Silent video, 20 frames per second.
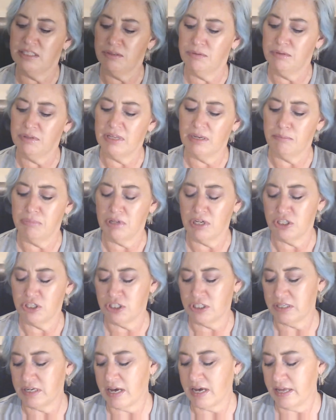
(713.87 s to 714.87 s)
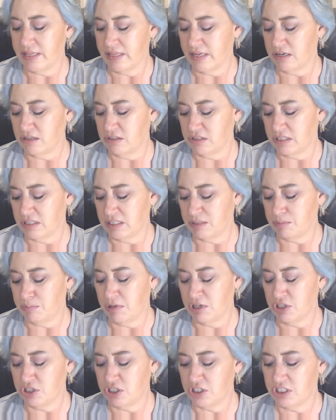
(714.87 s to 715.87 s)
like blush and highlighters. It says
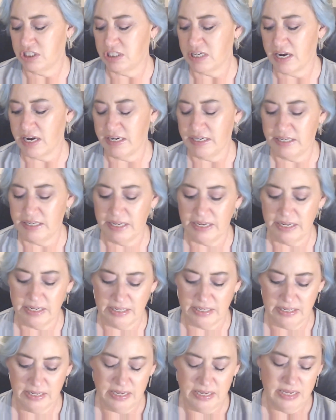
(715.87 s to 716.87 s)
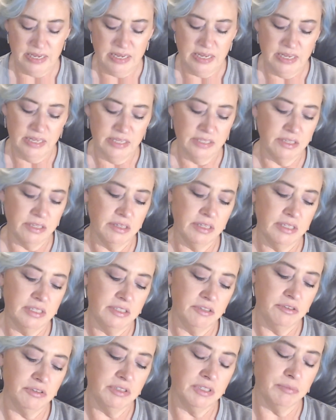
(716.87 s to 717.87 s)
blush and shine kit. So let's
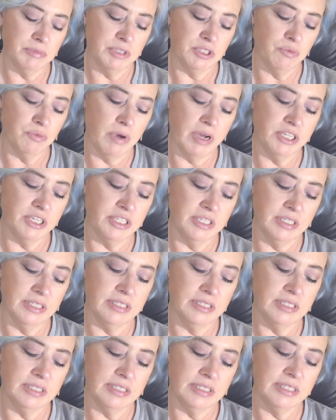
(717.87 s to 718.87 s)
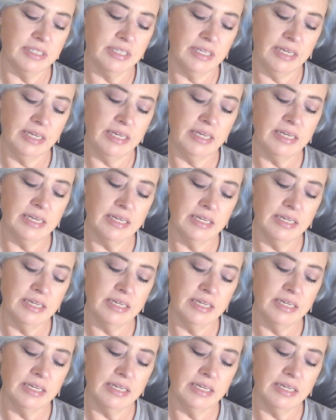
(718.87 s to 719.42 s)
do some swatches and see.